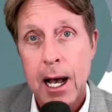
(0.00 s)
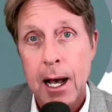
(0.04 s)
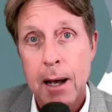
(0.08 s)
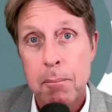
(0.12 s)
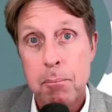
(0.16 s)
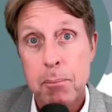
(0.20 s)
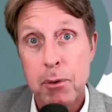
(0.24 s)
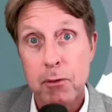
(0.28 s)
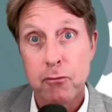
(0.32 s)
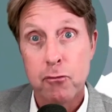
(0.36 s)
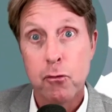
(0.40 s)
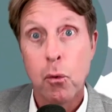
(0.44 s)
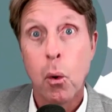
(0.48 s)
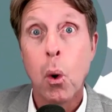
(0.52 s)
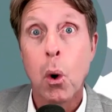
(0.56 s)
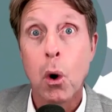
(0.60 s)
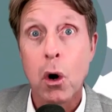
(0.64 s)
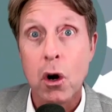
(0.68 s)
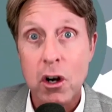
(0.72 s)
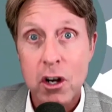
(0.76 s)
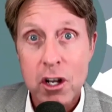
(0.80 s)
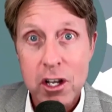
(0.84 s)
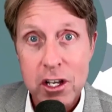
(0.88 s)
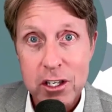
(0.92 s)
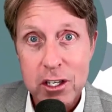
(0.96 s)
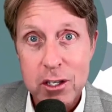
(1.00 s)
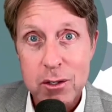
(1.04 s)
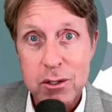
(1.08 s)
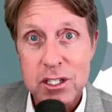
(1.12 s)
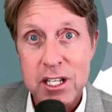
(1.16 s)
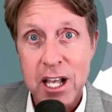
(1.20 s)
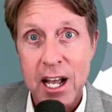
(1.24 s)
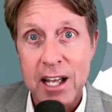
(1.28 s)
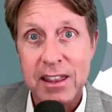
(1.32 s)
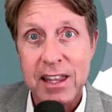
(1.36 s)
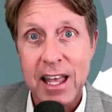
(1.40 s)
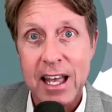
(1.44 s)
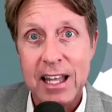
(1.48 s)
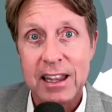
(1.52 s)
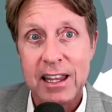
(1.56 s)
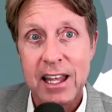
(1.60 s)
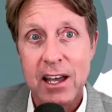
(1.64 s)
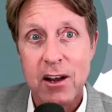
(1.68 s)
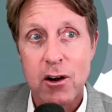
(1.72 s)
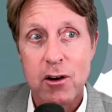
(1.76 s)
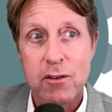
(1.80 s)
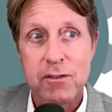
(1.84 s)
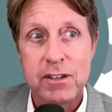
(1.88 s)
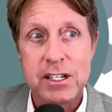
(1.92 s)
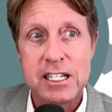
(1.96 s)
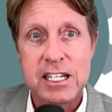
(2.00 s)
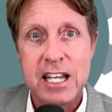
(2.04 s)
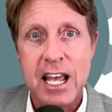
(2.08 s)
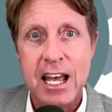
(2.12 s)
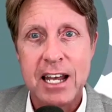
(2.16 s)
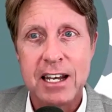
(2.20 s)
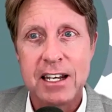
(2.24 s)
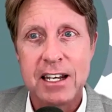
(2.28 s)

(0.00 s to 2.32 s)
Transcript: before you sign that letter of intent.